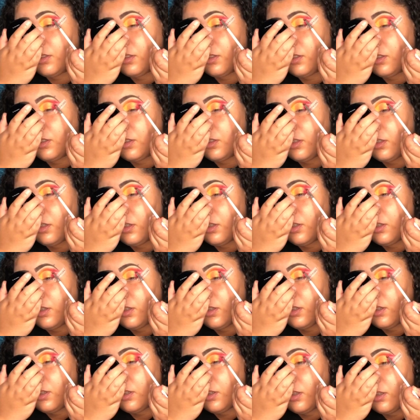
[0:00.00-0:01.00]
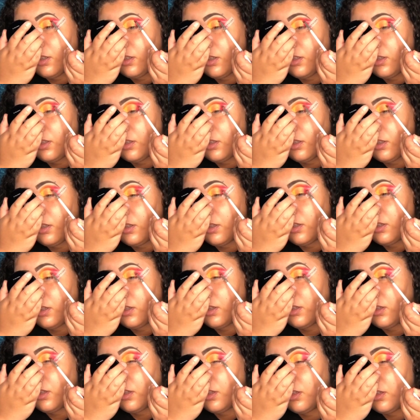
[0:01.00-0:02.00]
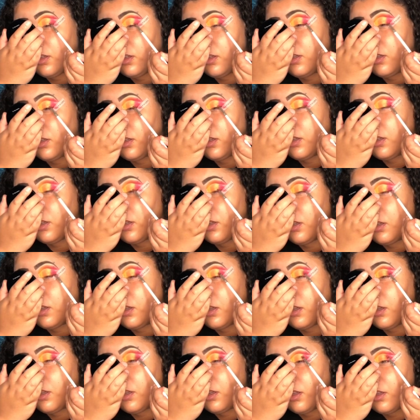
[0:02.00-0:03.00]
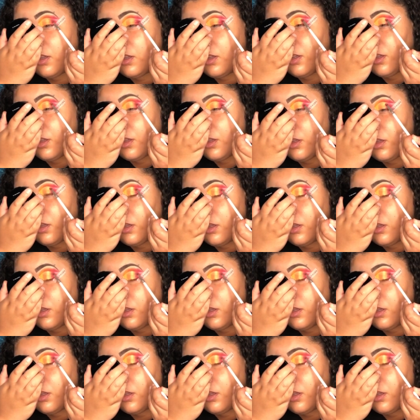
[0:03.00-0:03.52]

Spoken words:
[no speech]